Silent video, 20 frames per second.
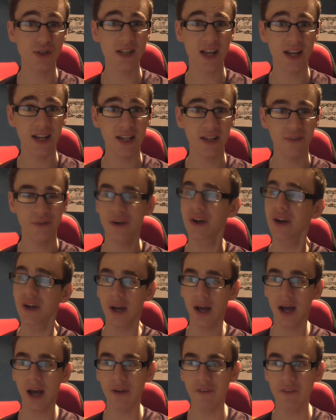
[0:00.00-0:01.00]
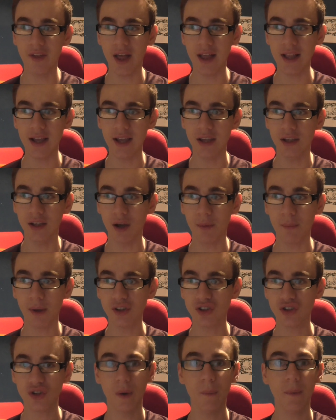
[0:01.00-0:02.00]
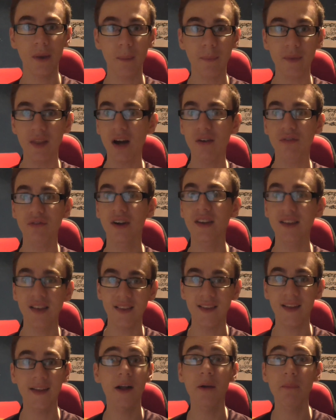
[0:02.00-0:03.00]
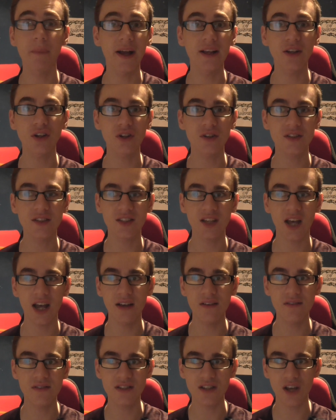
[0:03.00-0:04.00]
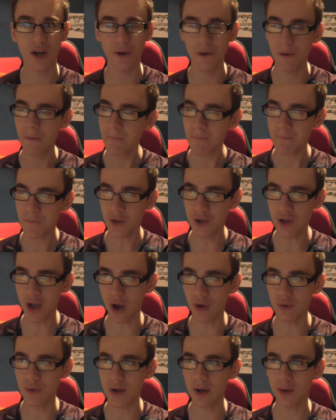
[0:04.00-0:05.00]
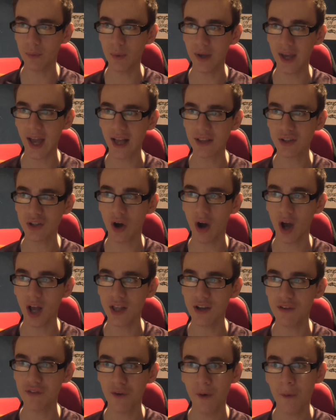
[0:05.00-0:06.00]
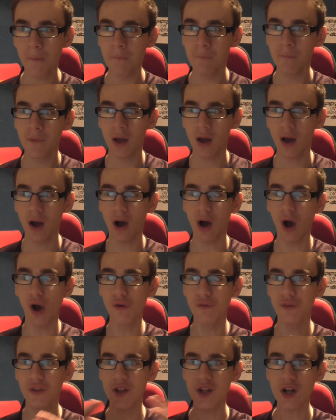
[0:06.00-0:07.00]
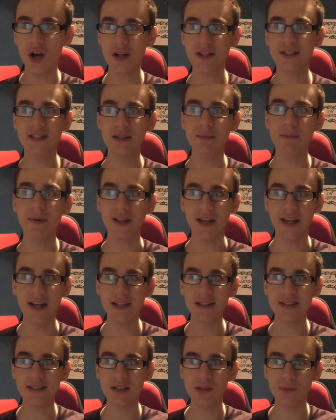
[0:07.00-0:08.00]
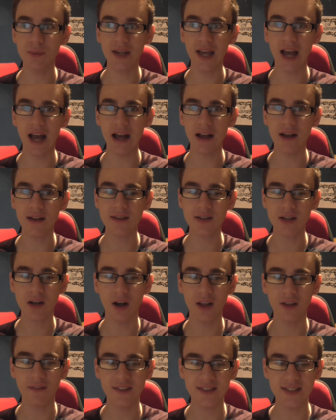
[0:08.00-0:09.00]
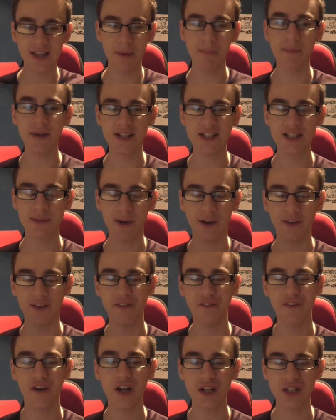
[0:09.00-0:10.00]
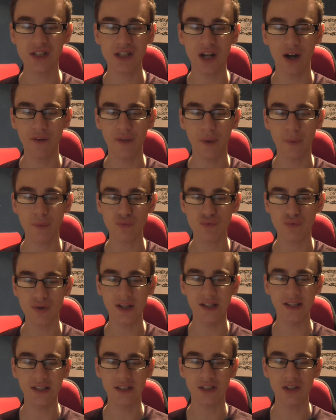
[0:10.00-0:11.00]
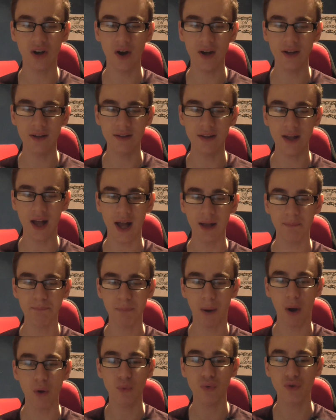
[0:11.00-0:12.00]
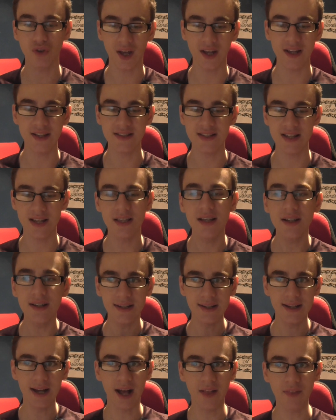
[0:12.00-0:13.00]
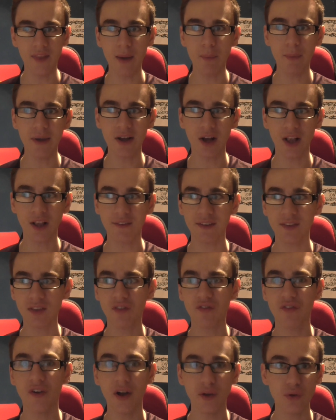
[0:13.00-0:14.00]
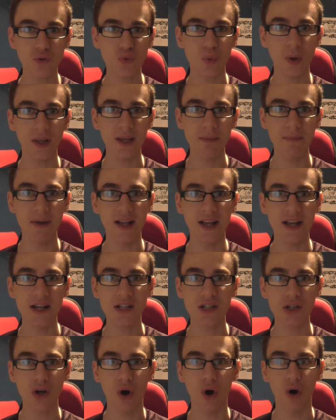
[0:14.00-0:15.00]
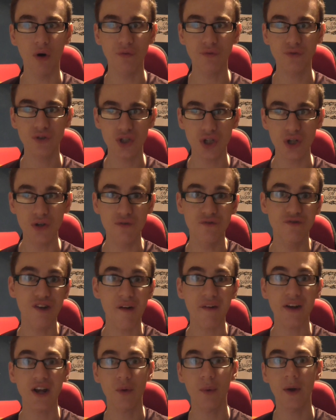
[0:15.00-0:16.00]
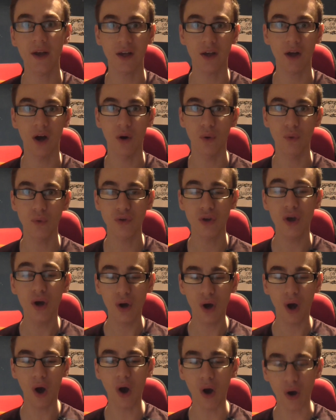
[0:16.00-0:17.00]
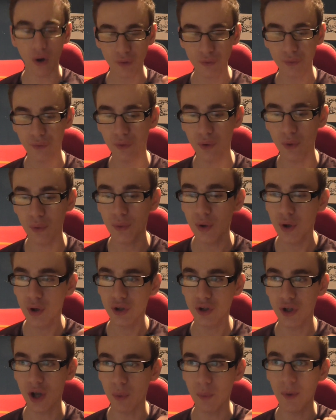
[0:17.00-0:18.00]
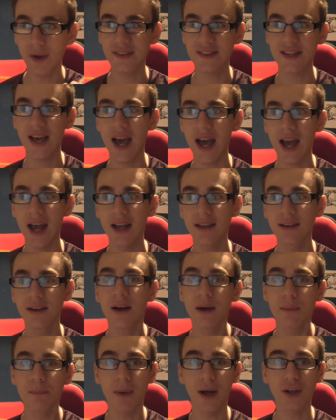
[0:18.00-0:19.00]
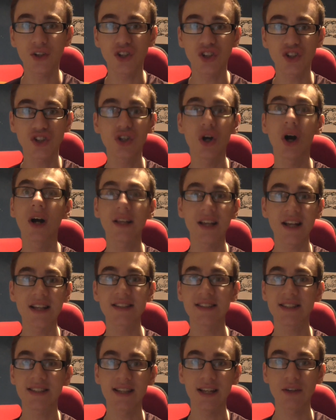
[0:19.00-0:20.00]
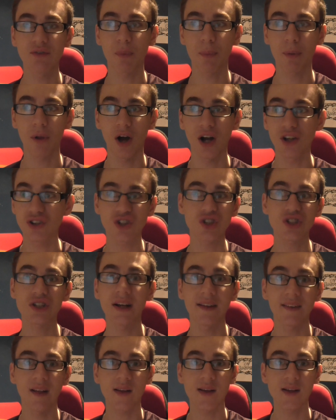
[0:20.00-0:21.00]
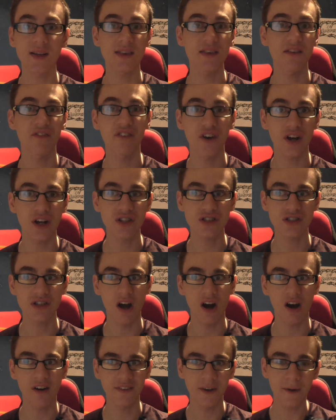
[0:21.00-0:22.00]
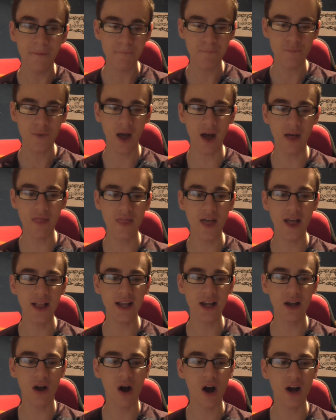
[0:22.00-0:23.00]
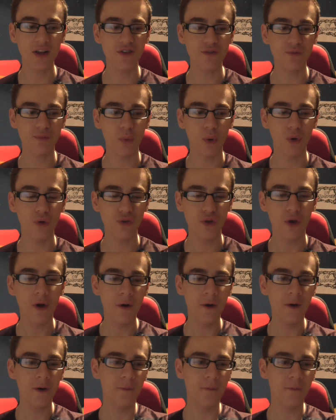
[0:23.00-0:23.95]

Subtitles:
save, and then, Manchester went up the other end and Leno made a good save. So, we had kind of, over the 90 minutes, we had kind of a 10-minute spell in the first half that was really exciting and pulsating, and then we kind of had the final 20 minutes of 2 very quick goals. Arsenal, went ahead. Manchester United instantly replied, just like they did in the first half. And then it kind of was